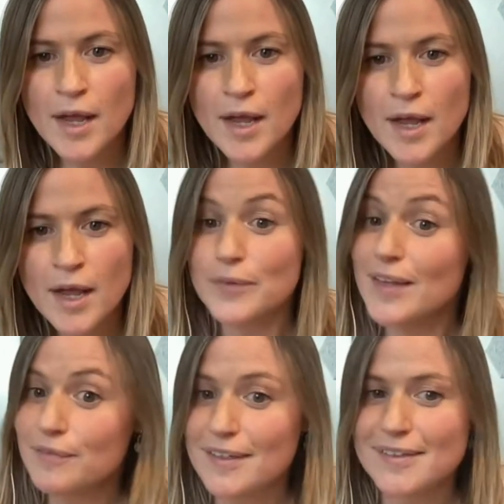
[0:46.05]
And it was
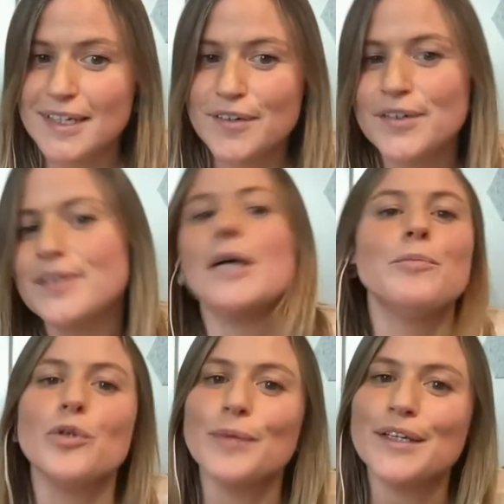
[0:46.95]
that fascination that
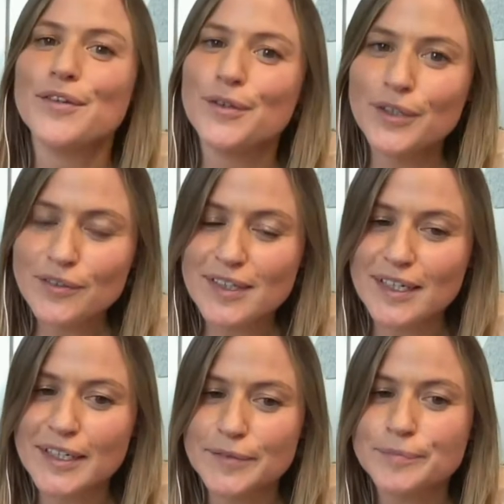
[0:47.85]
brought me to Loyalty
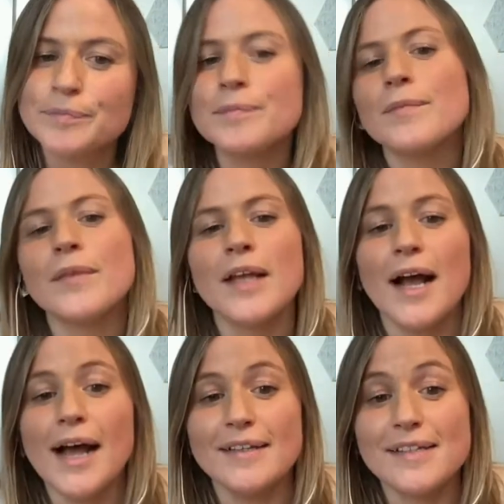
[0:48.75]
Lion.
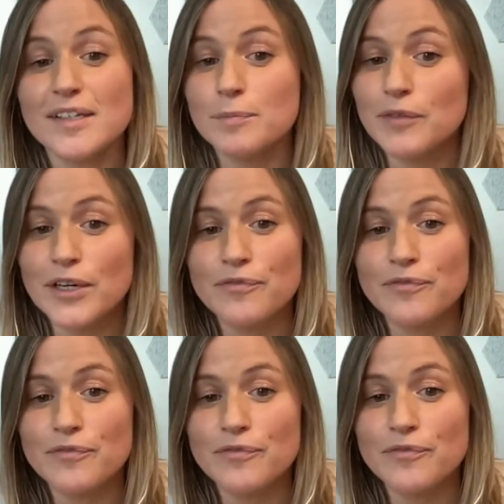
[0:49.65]
And since my very
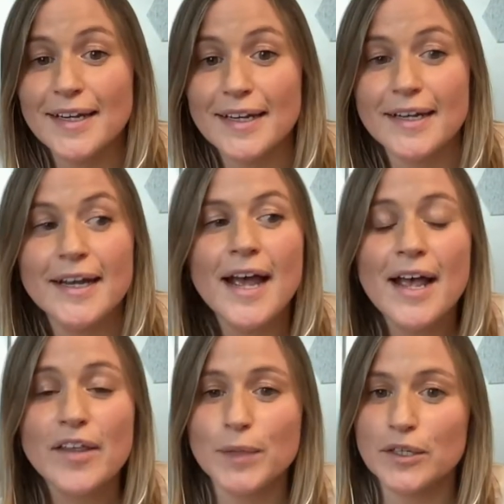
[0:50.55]
first day here,
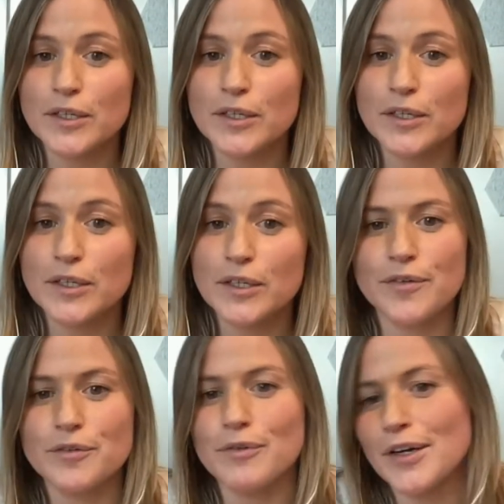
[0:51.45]
it's been a dream of mine
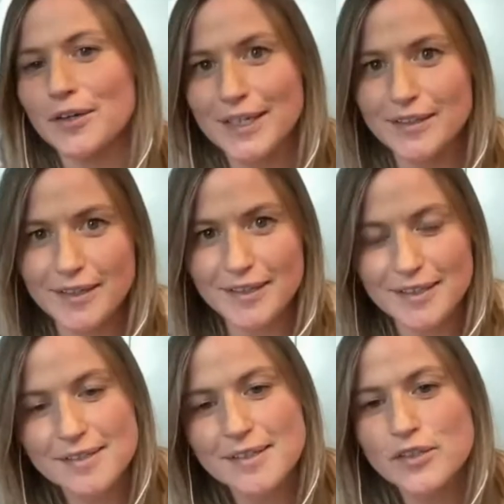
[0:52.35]
to run an event like this,
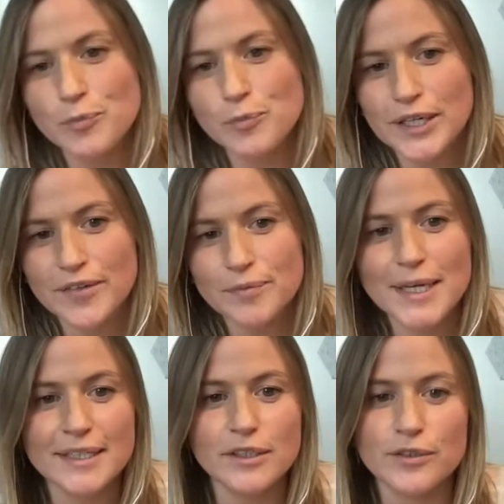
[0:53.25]
to bring as
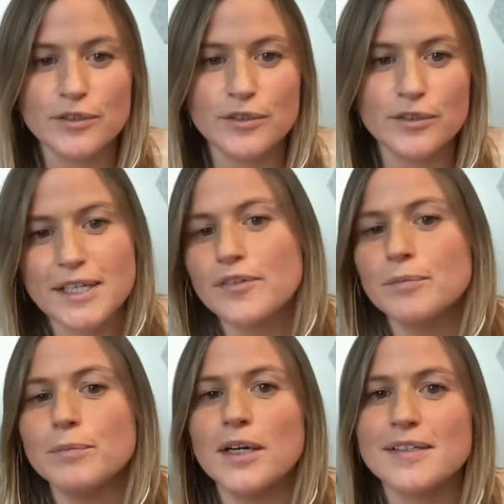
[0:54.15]
many loyalty and retention
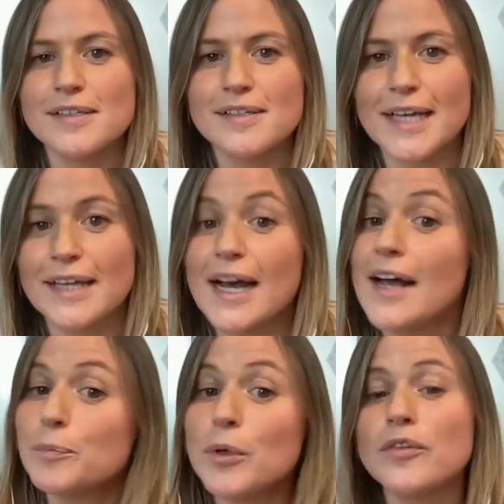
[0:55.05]
marketers together
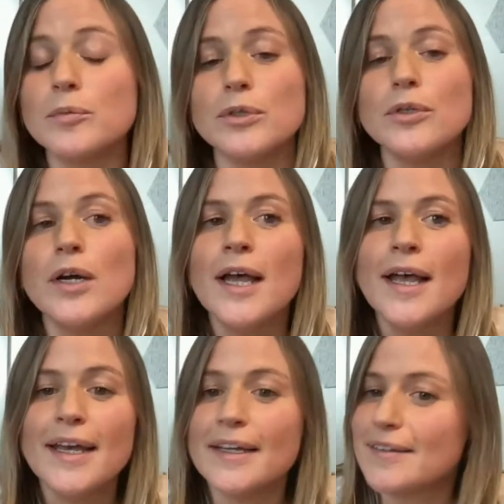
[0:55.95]
as possible
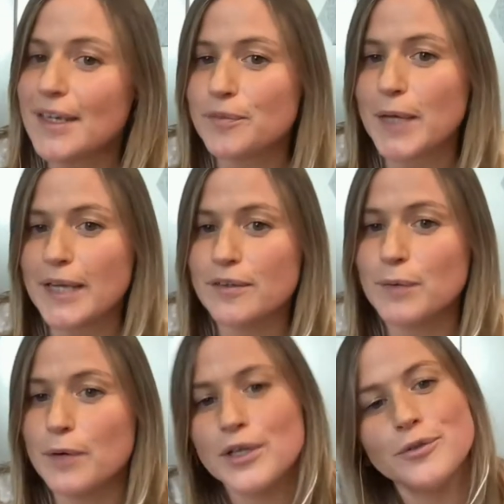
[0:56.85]
in a safe space where
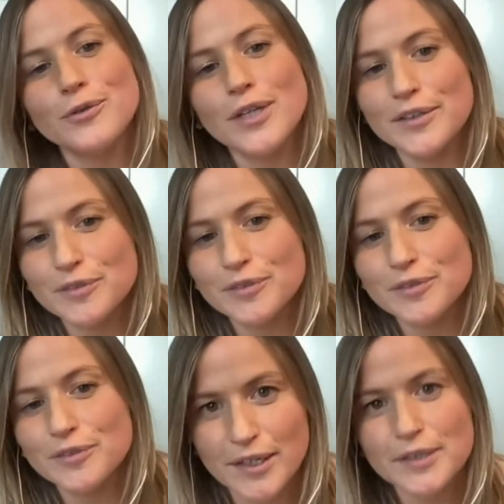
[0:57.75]
we can all learn from each
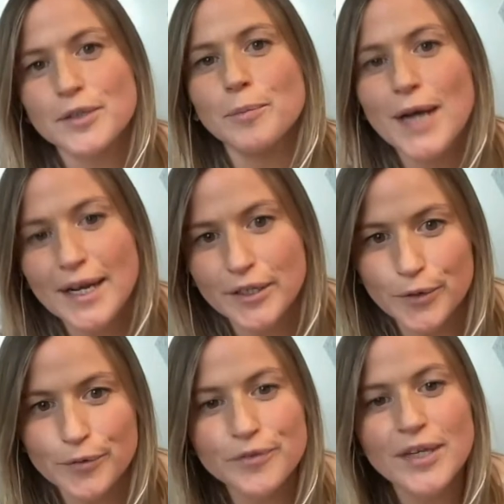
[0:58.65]
other, compare
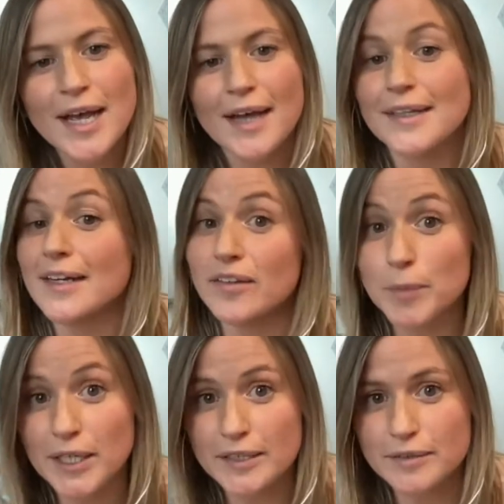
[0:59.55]
notes, and get
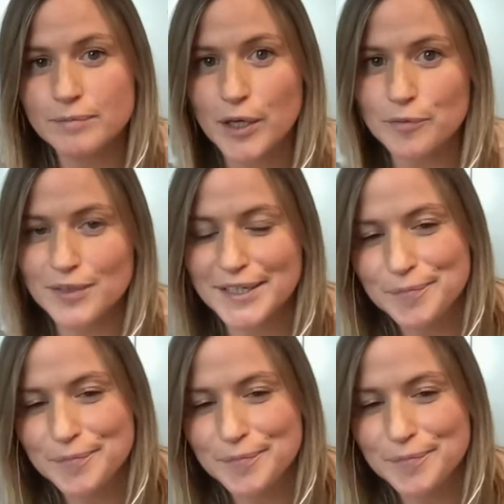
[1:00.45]
inspired, hopefully.